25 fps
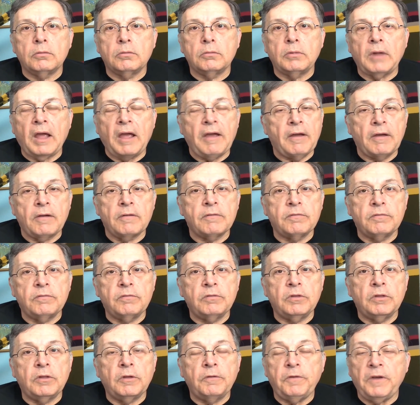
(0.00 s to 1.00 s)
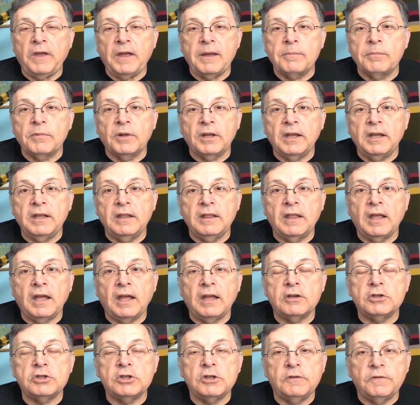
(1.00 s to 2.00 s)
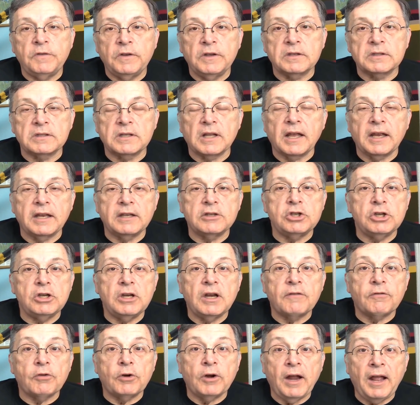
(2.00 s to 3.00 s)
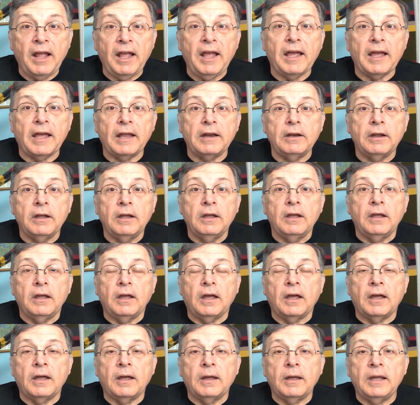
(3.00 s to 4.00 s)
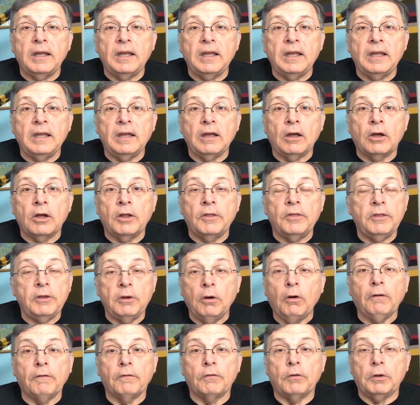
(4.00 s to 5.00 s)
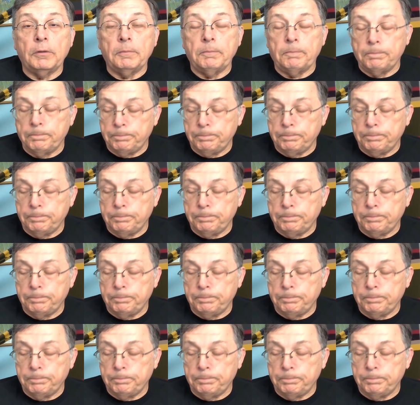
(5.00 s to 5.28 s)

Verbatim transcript: have the family that she feels like she never had uh, on the Orville.